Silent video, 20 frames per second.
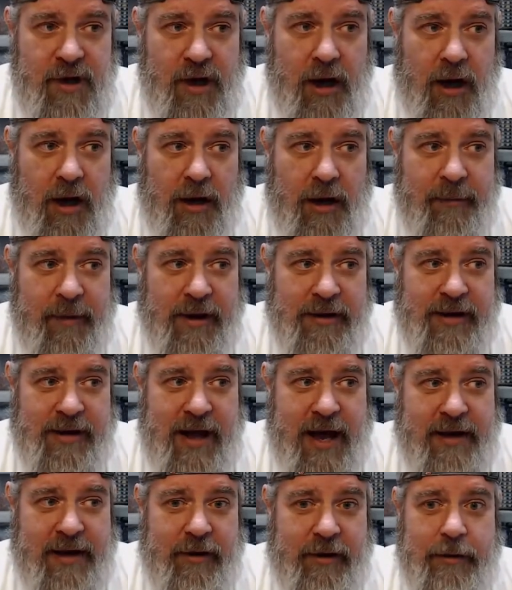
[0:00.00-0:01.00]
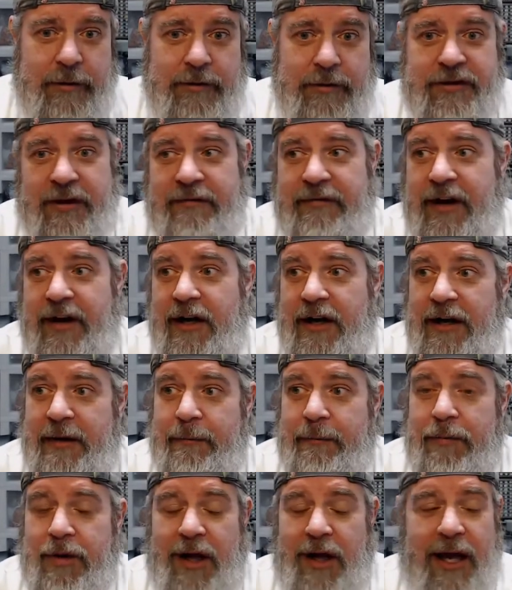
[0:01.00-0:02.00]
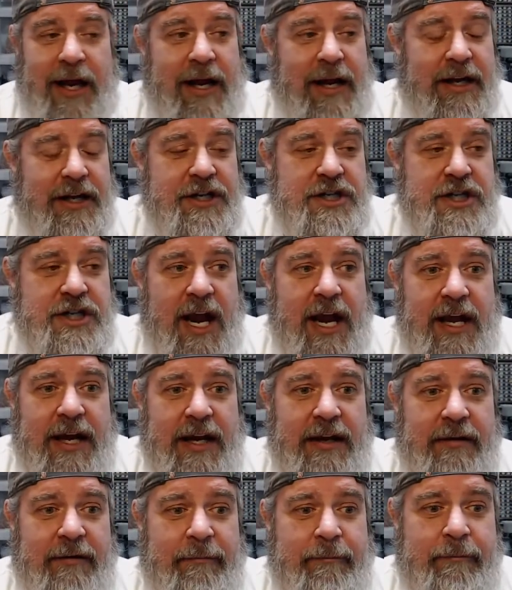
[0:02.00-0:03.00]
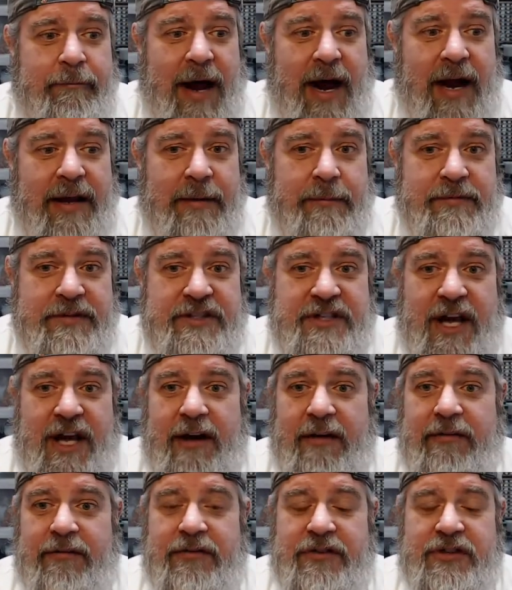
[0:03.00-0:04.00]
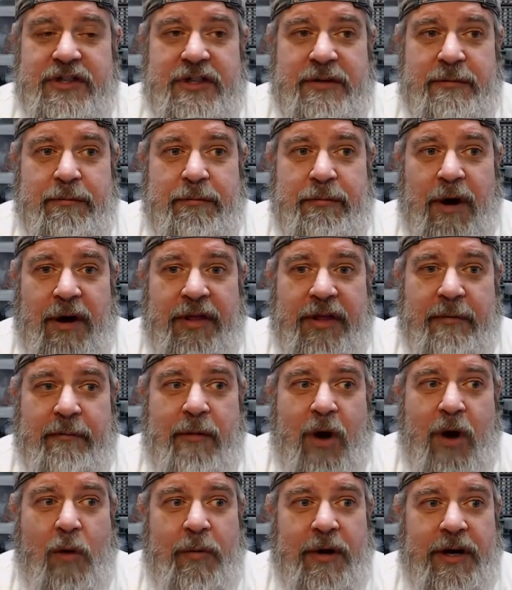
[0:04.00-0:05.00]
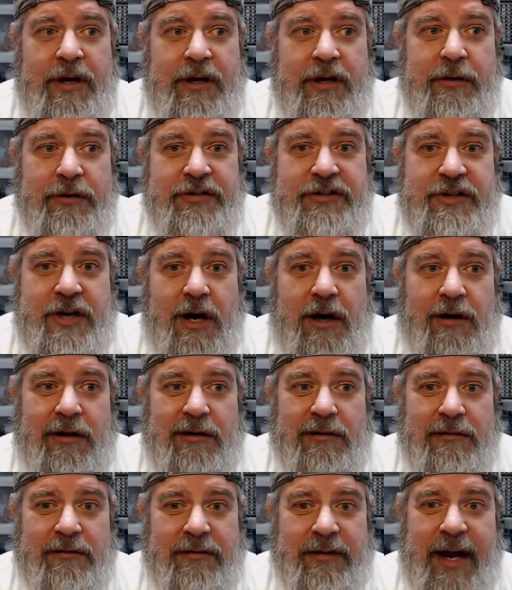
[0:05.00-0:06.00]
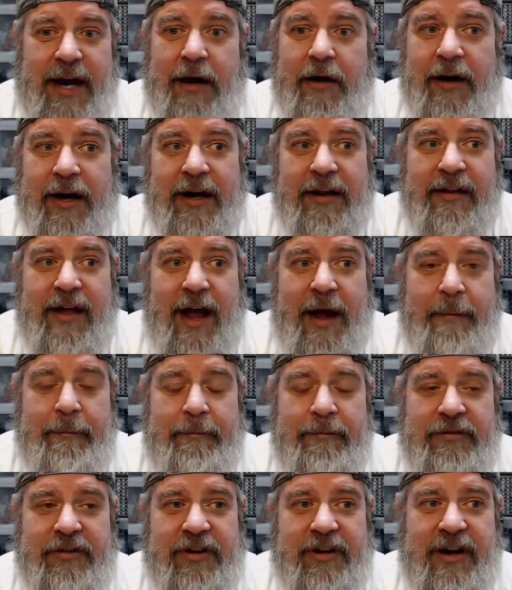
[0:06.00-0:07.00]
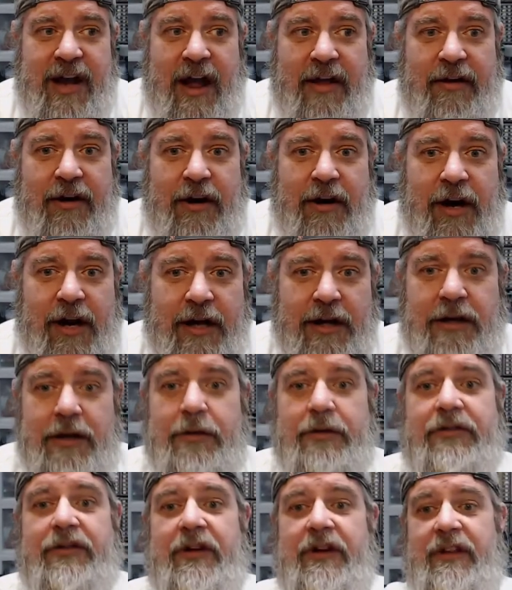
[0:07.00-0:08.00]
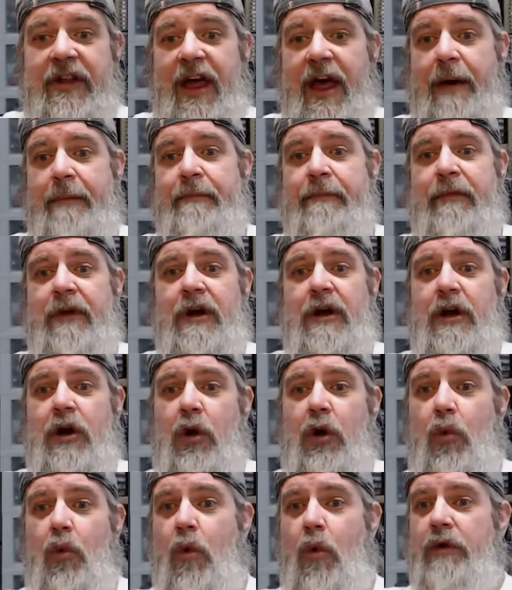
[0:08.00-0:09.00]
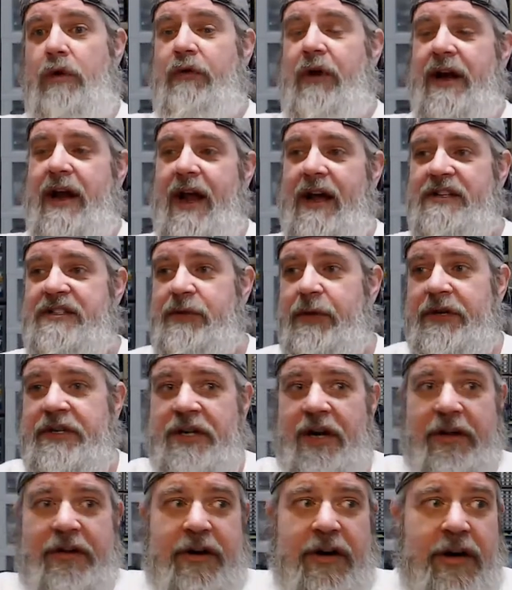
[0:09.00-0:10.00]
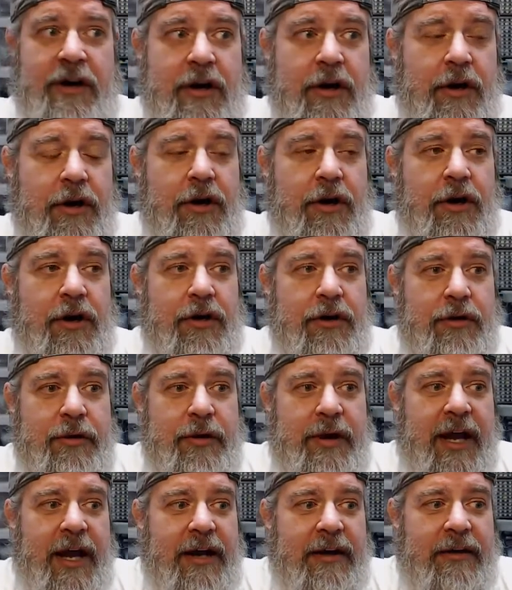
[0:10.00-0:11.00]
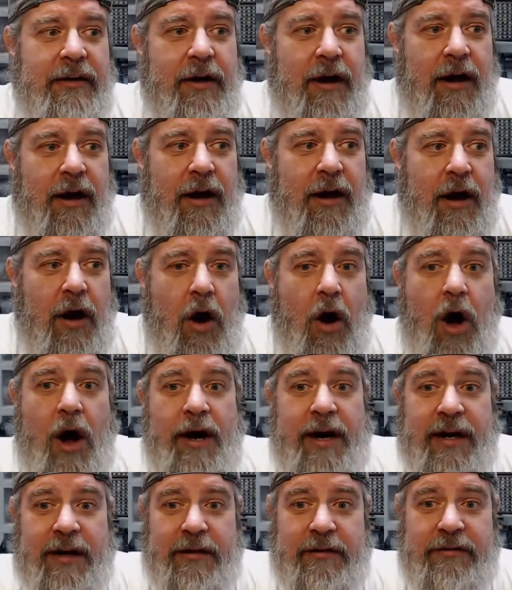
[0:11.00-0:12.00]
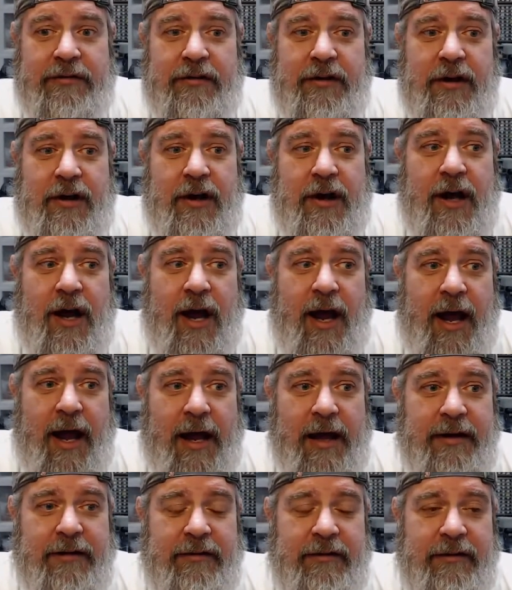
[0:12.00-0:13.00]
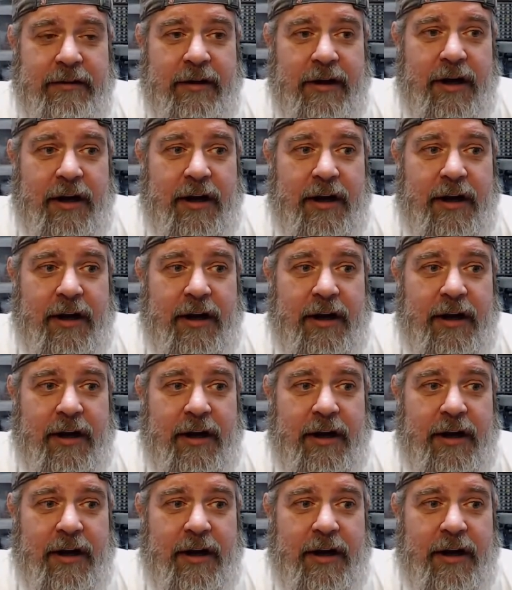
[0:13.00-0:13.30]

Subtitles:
a lot of those are very plain Jane by themselves, but the moment you start layering them together and using them one right next to each other, you get awnings. And